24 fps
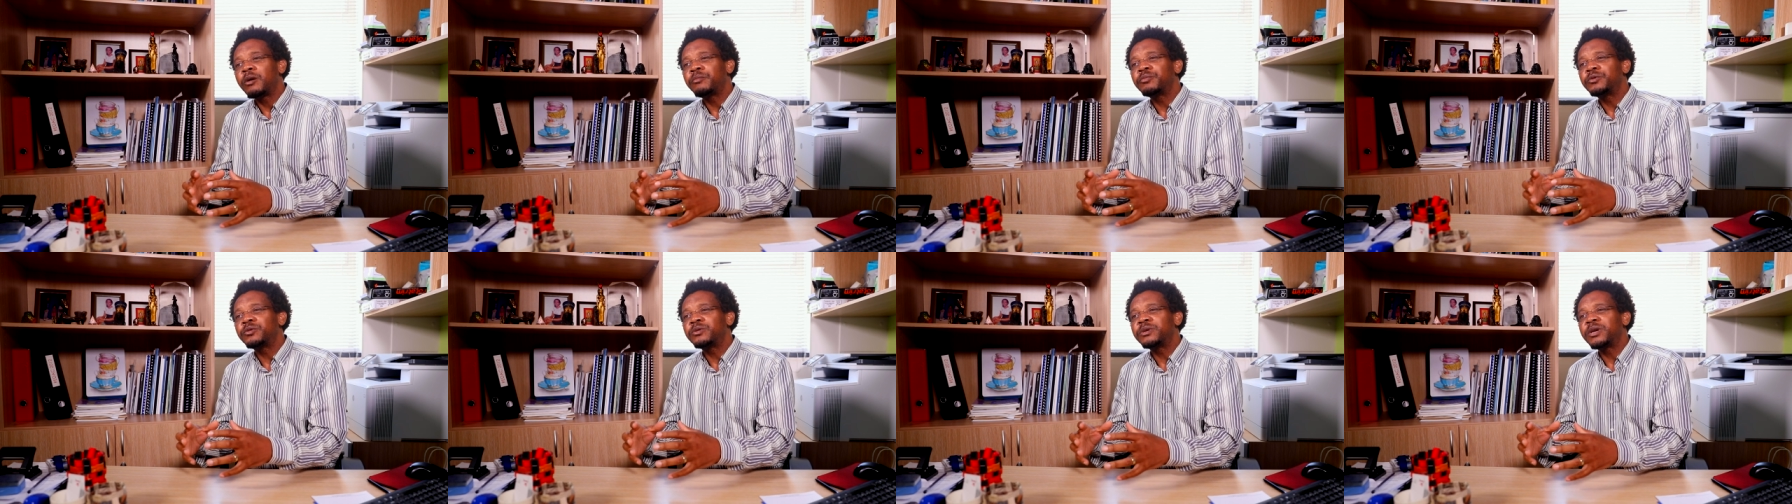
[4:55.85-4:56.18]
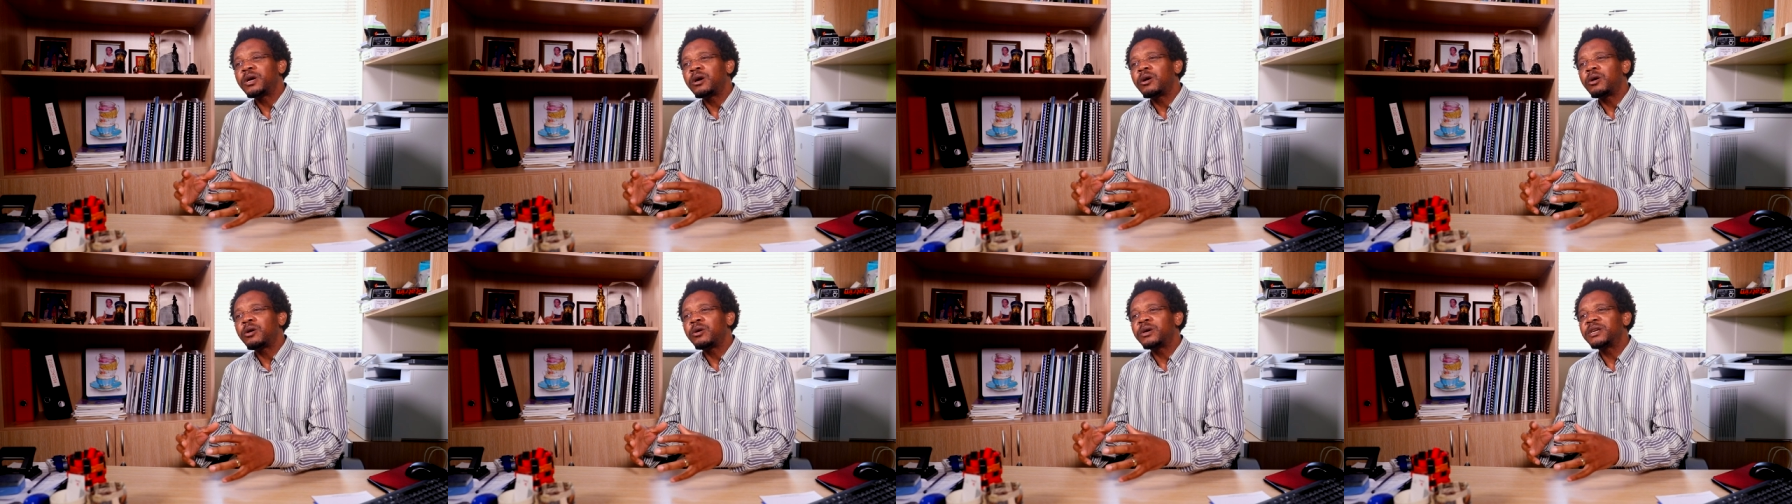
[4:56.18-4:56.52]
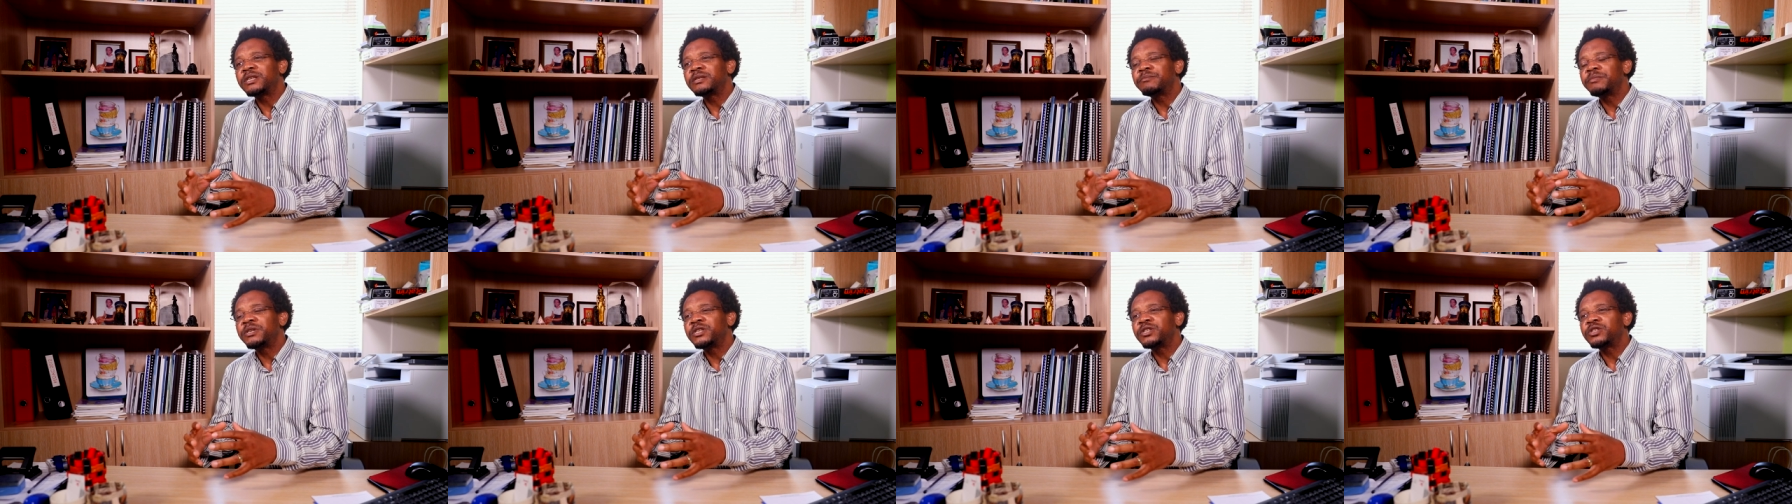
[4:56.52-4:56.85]
up to now,
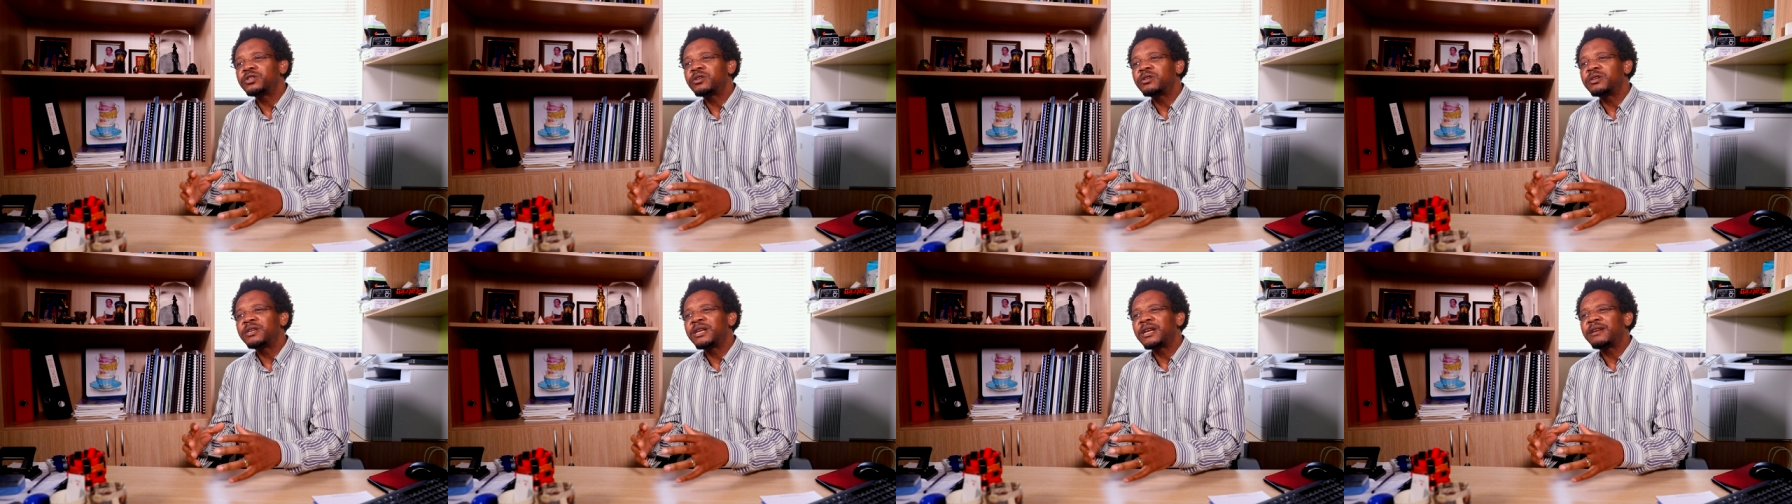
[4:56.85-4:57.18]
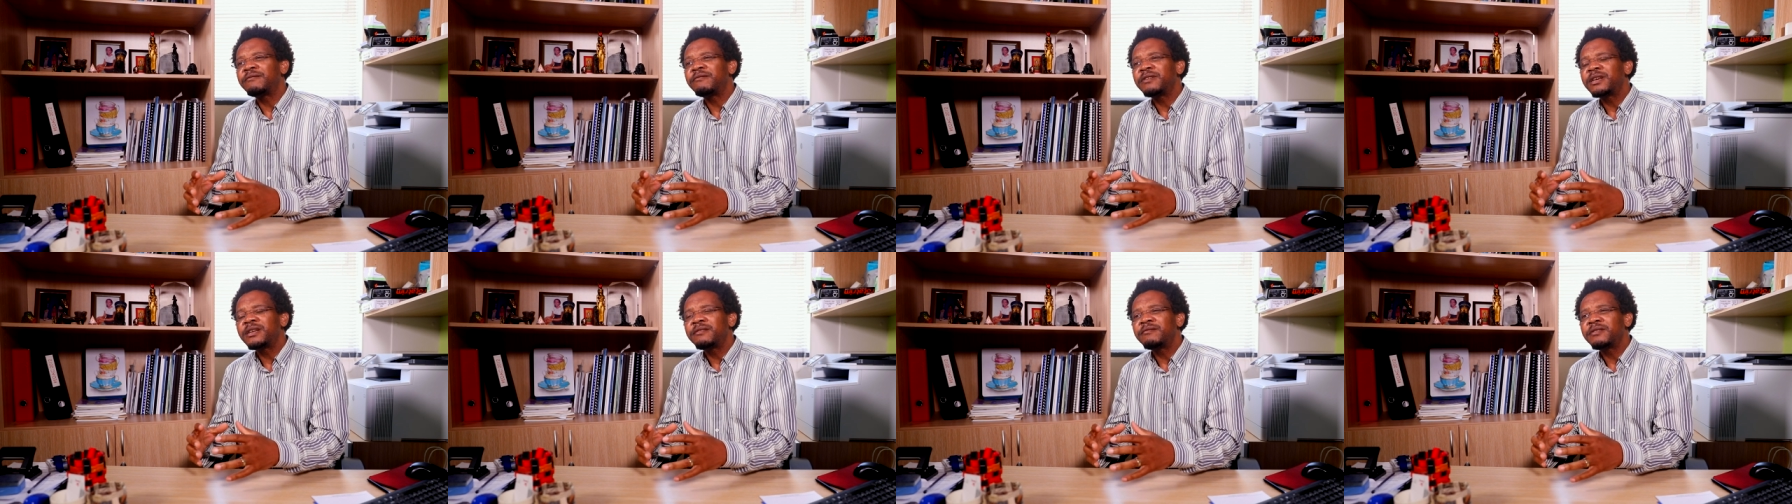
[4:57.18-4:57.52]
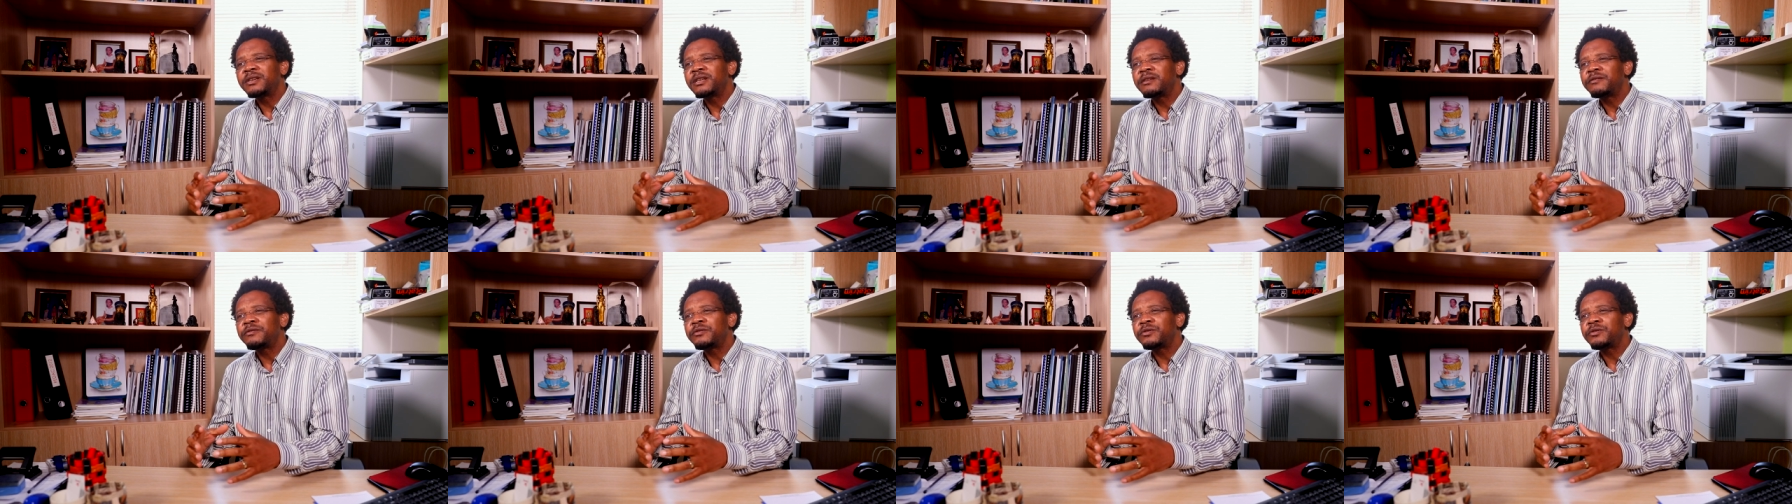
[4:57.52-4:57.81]
it's been shown that very, very